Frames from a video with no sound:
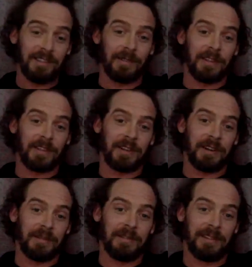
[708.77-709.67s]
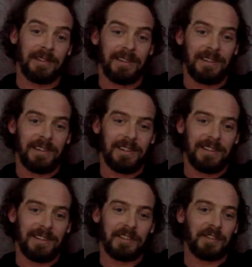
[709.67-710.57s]
So let's go.
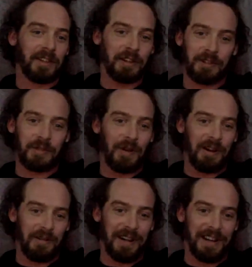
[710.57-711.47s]
This is a good story right now.